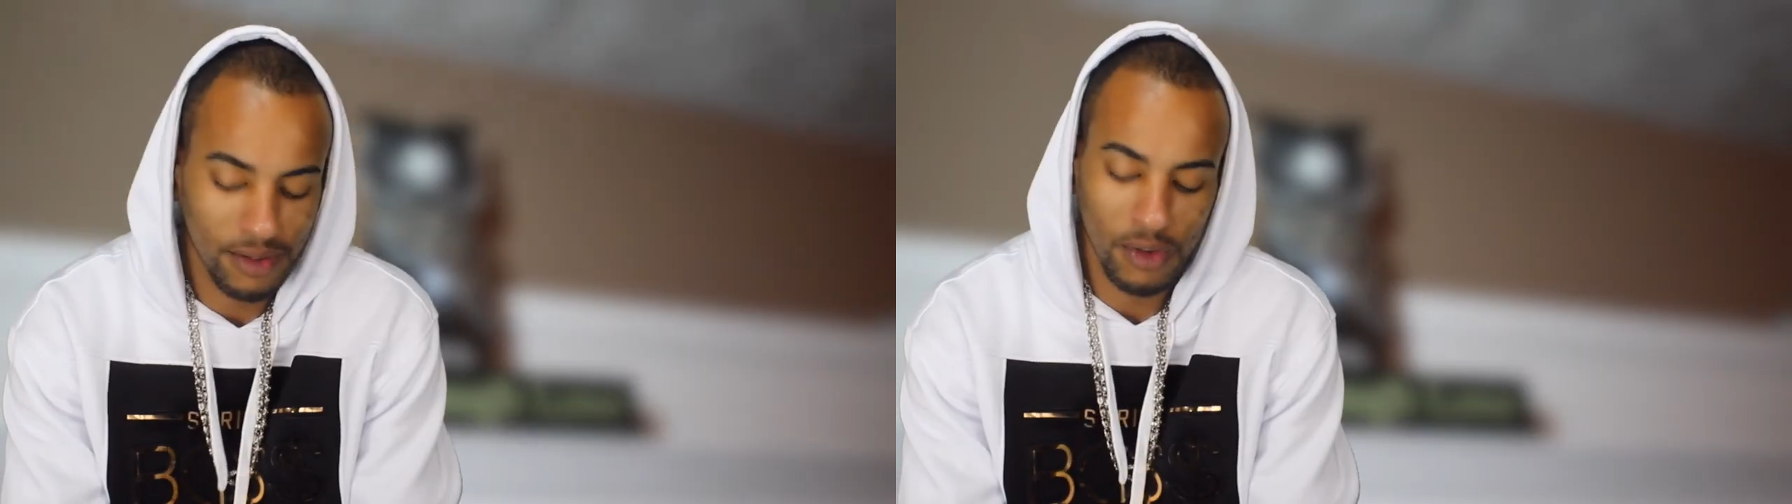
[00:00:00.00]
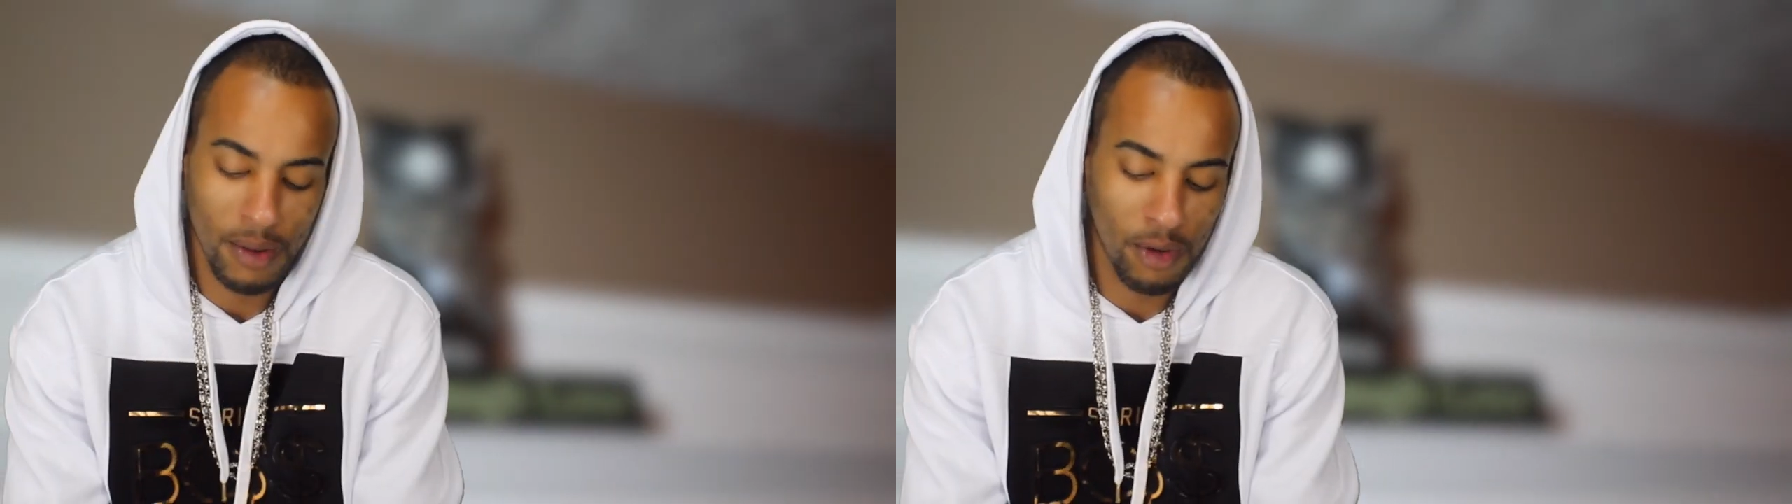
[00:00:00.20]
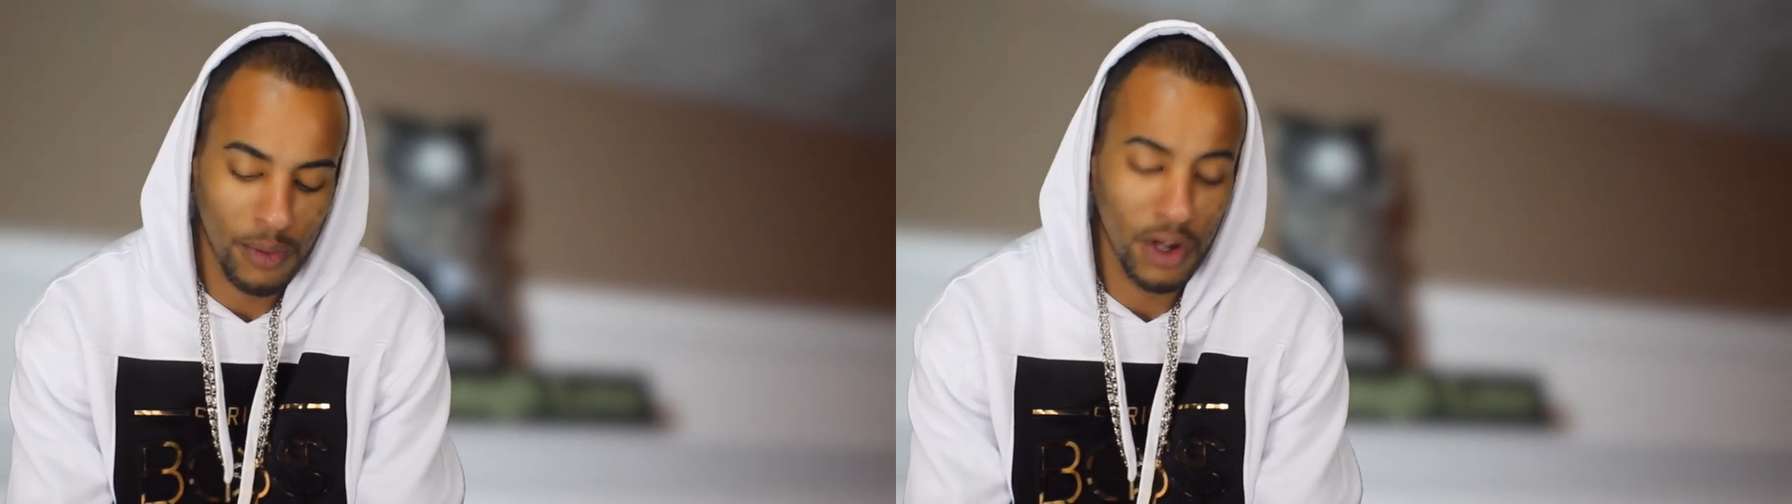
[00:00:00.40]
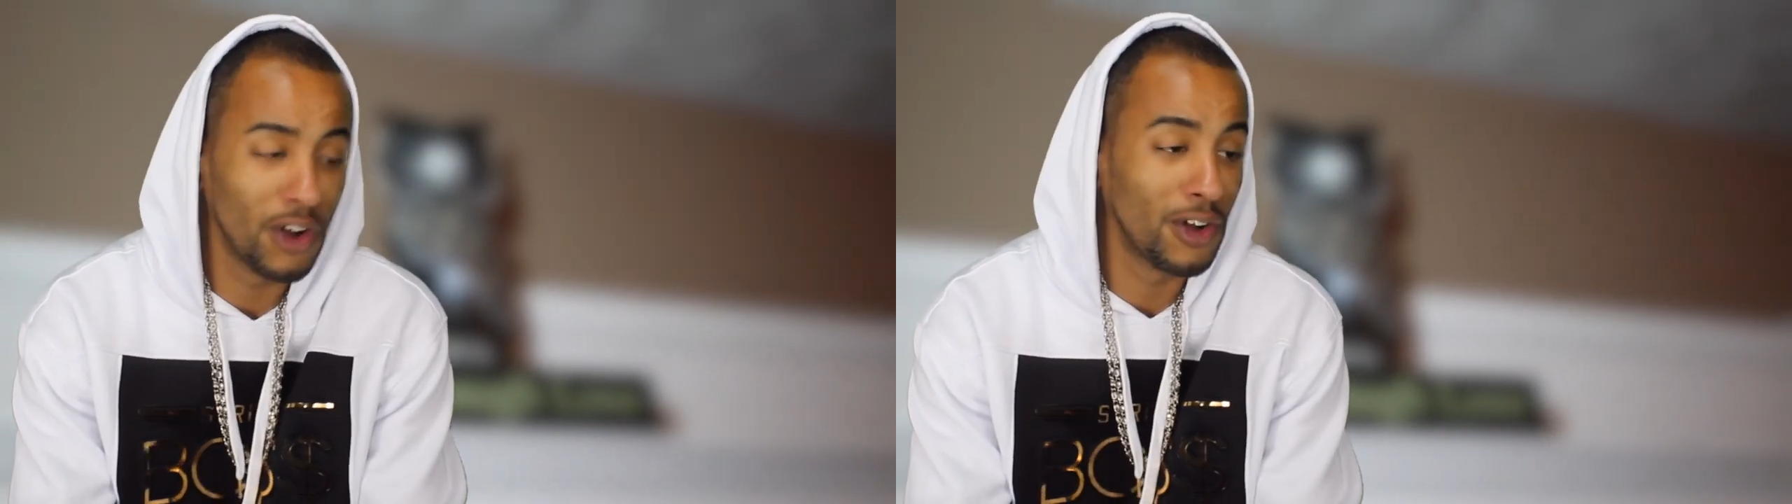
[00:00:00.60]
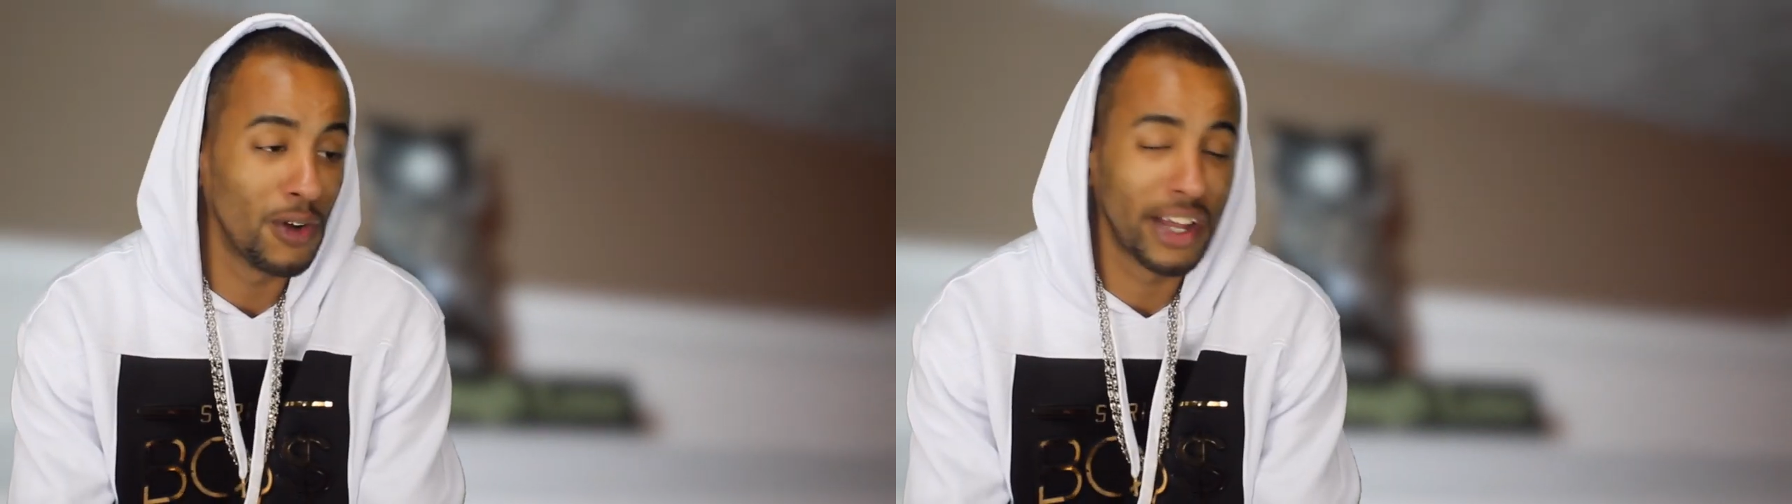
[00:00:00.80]
Come on, we
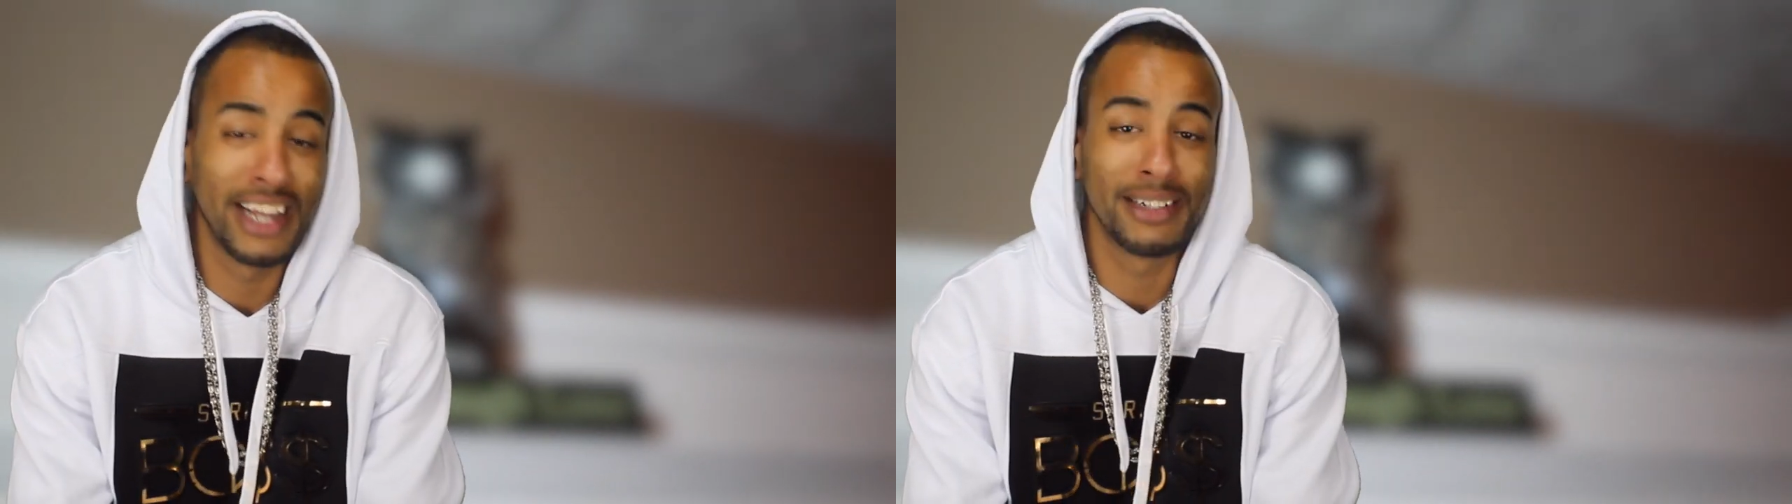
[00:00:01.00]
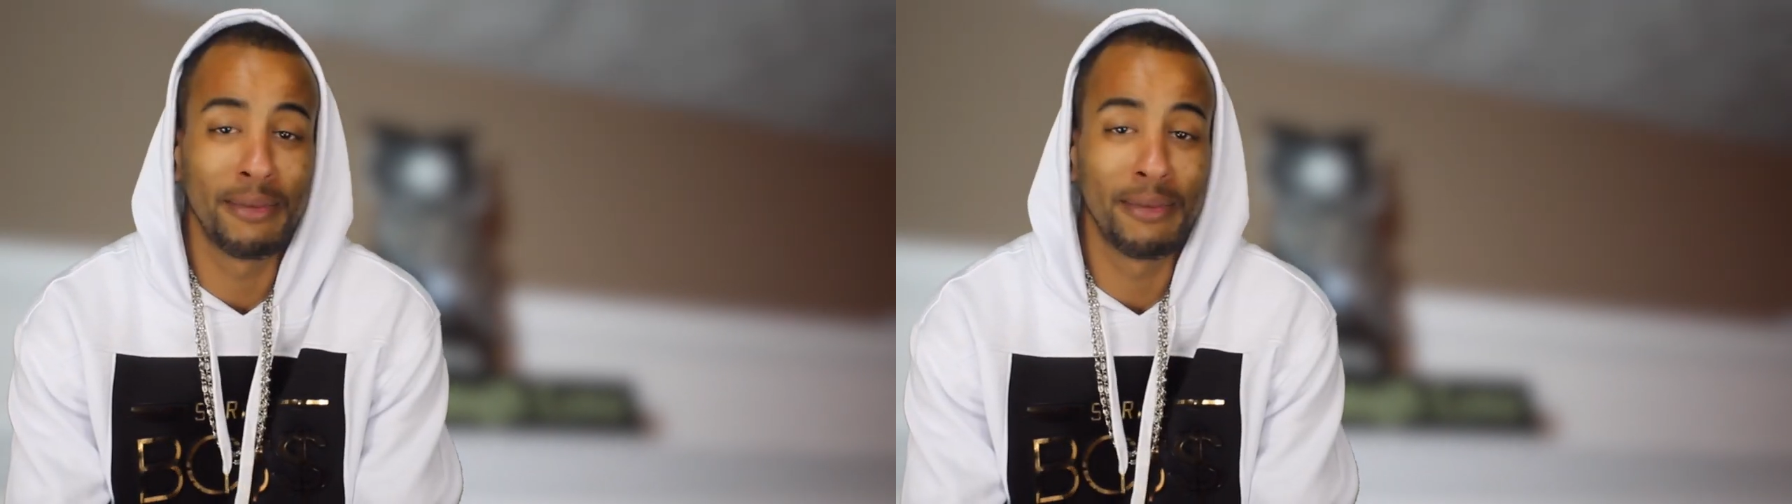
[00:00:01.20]
all know Keisha